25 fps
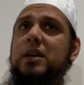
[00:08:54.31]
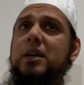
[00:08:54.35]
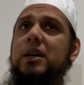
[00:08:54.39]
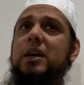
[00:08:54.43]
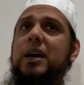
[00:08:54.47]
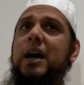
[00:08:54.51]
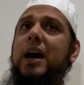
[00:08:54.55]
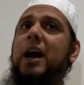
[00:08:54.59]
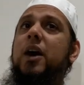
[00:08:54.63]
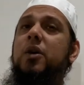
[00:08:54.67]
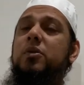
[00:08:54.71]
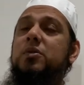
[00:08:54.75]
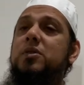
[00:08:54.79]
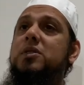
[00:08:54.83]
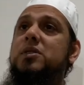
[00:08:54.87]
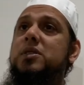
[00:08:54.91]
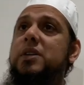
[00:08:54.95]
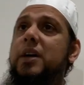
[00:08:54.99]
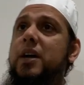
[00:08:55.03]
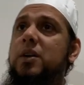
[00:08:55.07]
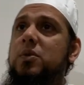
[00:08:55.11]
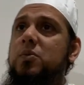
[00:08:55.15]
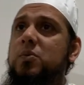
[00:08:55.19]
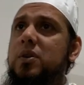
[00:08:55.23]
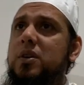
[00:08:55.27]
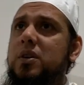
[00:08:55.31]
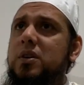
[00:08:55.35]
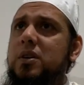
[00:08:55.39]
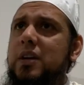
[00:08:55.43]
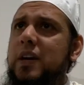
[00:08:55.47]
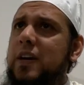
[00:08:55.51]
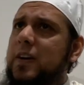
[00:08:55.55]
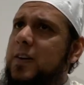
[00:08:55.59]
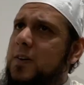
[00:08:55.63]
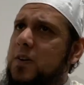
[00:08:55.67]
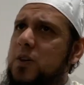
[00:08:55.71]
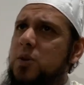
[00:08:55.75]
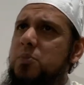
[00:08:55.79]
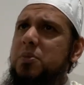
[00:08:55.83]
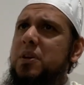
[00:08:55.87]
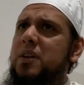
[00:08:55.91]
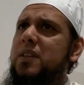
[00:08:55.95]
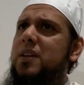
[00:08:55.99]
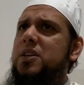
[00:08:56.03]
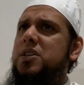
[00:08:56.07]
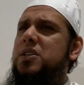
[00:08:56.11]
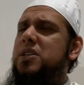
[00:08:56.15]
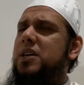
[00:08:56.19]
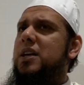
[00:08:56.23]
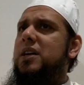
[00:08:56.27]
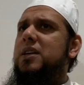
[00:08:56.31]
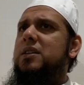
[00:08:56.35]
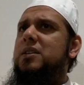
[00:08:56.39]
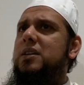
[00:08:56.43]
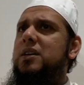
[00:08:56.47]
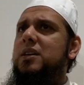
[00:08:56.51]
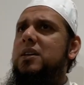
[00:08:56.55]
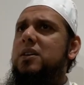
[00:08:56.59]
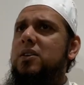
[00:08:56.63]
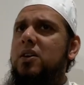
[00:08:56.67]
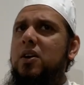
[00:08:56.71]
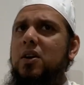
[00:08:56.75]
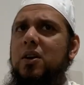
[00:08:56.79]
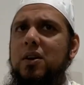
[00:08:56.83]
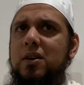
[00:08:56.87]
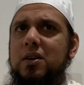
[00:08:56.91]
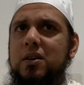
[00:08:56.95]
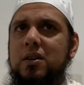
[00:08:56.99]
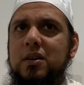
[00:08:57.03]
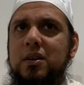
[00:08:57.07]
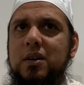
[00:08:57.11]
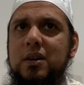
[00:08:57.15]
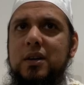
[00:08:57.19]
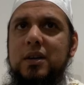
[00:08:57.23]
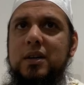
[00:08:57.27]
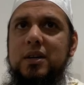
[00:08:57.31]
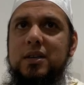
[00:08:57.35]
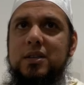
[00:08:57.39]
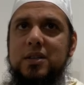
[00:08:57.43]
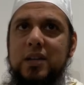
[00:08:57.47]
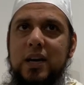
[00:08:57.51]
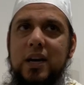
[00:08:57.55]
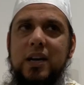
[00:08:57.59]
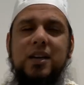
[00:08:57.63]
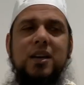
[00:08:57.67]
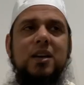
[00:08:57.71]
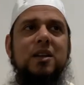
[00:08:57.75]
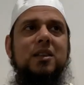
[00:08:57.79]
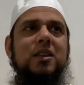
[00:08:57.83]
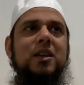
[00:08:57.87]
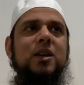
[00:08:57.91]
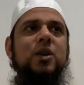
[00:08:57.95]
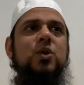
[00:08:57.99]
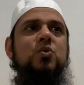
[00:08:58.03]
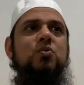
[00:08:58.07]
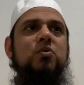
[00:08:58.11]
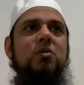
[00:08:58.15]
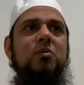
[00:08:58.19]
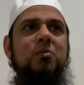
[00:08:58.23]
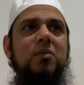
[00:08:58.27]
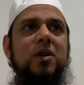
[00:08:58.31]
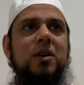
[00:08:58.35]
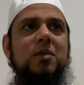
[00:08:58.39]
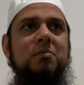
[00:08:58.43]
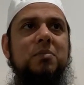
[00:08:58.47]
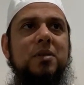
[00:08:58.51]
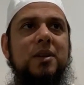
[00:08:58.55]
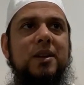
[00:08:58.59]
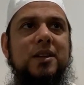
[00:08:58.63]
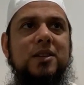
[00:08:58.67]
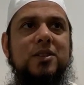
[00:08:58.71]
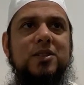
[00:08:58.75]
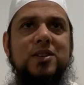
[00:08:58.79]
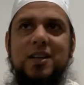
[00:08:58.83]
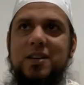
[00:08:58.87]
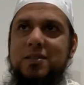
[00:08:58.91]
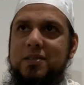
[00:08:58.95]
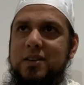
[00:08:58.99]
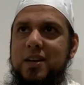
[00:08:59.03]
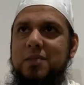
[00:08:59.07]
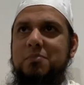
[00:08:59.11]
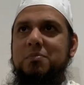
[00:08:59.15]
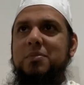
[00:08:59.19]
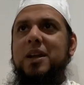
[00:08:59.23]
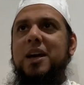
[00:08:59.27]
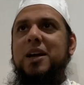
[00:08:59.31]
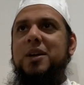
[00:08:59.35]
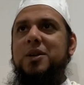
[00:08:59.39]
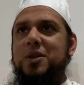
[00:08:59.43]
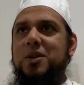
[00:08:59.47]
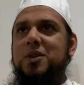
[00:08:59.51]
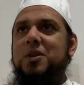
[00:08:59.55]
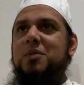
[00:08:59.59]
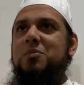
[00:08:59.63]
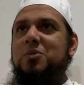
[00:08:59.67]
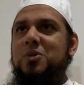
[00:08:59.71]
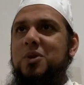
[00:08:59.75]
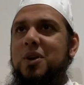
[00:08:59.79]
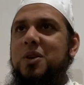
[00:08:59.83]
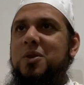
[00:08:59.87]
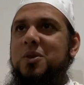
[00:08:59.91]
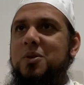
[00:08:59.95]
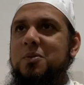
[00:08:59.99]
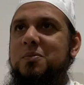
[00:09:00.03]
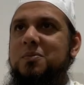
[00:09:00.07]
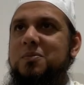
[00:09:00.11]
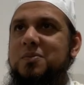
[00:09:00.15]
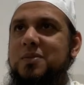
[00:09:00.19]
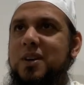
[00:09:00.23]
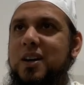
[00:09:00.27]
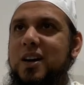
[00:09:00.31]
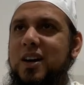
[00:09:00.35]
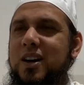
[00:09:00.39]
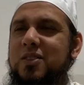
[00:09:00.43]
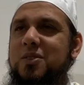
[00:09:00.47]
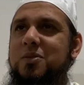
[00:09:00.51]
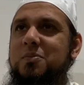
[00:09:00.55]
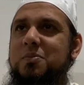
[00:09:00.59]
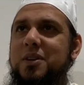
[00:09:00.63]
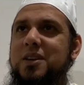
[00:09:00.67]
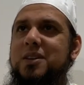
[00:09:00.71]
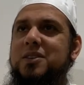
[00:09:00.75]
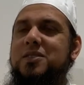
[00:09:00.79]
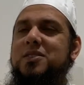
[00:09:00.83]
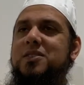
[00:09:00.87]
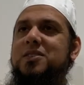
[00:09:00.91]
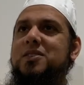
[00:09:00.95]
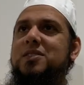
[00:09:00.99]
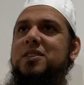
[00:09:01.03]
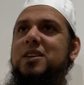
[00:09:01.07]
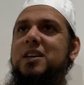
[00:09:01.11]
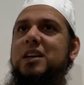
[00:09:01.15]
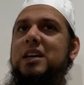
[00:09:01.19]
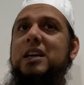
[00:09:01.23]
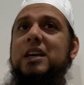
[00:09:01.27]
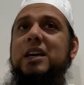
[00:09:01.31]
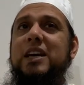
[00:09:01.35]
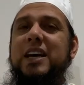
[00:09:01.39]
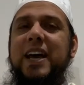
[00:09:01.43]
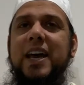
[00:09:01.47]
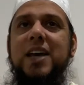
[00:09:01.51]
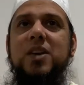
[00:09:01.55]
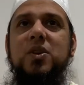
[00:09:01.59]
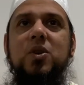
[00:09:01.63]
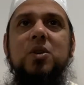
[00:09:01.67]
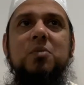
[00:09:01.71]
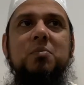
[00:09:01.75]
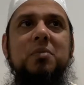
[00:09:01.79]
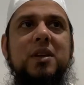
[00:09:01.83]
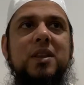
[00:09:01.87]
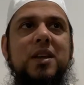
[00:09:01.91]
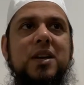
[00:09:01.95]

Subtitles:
How does that work? It could be that shayateen are taking things from one place and implanting them to other places. It could be that